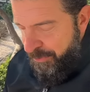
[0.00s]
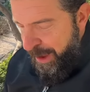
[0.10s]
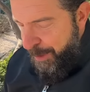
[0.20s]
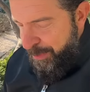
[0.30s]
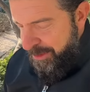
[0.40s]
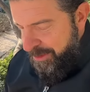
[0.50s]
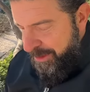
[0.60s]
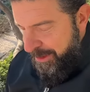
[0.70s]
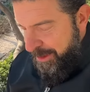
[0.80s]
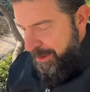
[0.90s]
have happened,
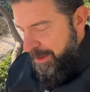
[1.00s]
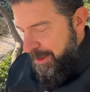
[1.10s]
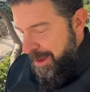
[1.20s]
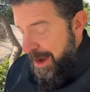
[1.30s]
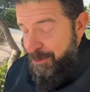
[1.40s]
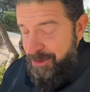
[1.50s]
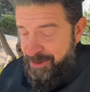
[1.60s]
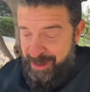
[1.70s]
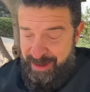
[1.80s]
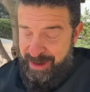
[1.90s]
I would
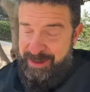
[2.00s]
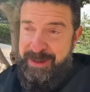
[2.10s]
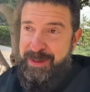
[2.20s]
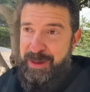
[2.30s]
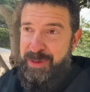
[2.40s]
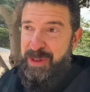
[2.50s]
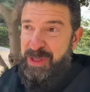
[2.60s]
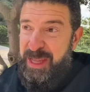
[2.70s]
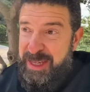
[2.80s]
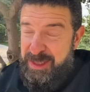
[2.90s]
say that the
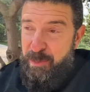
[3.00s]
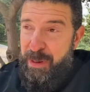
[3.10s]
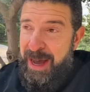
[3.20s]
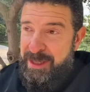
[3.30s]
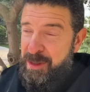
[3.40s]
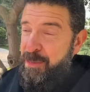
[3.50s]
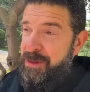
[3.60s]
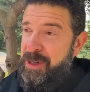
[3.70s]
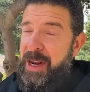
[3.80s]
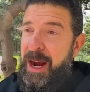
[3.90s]
least possible
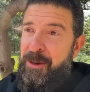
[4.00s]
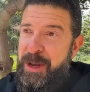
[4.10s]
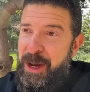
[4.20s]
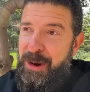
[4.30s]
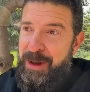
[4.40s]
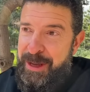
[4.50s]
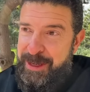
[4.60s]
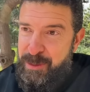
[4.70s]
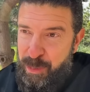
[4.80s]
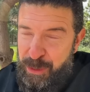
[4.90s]
scenario
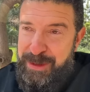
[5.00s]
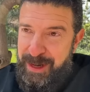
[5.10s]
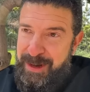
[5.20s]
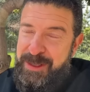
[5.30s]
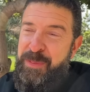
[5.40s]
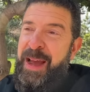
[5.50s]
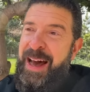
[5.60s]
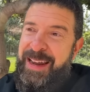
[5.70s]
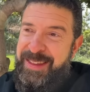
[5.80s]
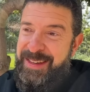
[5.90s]
is Putin is
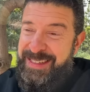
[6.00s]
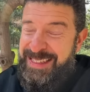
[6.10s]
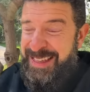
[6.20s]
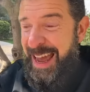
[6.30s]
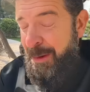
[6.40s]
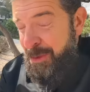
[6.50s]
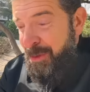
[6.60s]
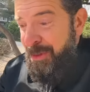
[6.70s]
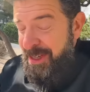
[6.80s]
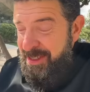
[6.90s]
behind this. That's the
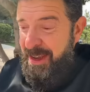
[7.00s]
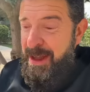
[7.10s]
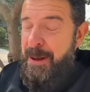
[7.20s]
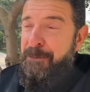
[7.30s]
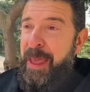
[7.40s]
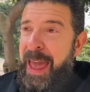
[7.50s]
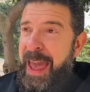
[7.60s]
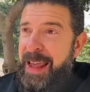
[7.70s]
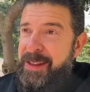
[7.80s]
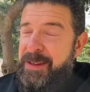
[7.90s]
absolute least.
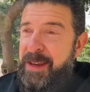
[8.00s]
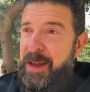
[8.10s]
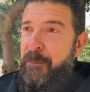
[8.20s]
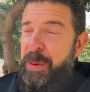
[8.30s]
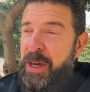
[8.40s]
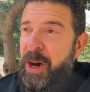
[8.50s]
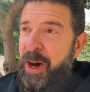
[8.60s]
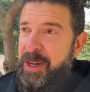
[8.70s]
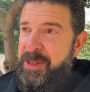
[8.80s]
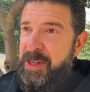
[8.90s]
And
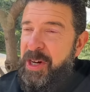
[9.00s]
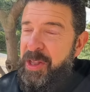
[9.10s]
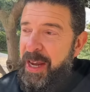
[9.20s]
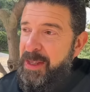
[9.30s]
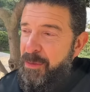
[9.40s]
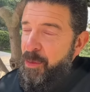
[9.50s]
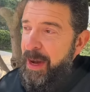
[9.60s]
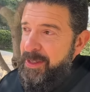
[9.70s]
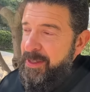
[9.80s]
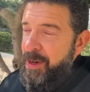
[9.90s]
because the collective
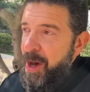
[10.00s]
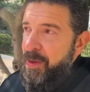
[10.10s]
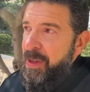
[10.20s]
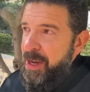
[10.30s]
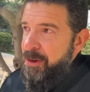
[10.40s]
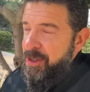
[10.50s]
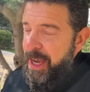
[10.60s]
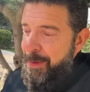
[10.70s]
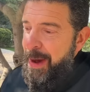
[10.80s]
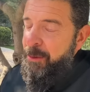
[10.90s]
West and all the leaders
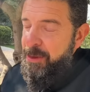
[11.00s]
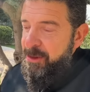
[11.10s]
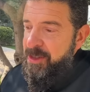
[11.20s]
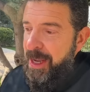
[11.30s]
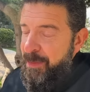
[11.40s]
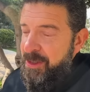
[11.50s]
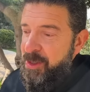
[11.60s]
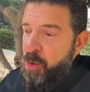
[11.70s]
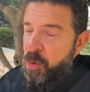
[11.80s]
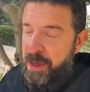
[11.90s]
came out with their statements
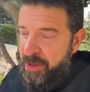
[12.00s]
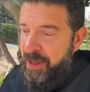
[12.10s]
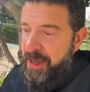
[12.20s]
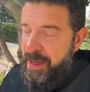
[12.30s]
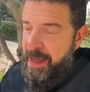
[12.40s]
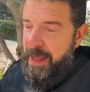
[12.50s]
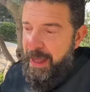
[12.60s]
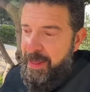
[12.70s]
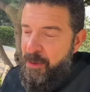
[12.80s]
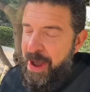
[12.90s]
so quickly,
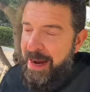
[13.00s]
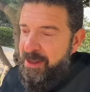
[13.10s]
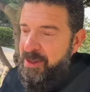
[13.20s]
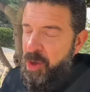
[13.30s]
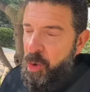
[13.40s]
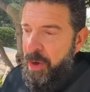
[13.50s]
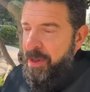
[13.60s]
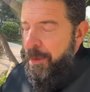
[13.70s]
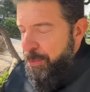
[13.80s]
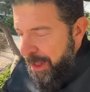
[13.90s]
and they reacted so
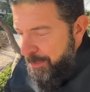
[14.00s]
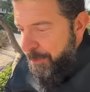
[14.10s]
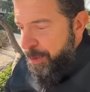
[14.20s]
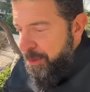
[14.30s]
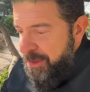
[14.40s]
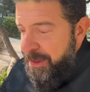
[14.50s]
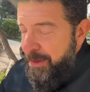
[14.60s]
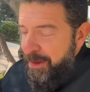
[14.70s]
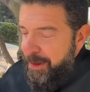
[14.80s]
quickly blaming Putin,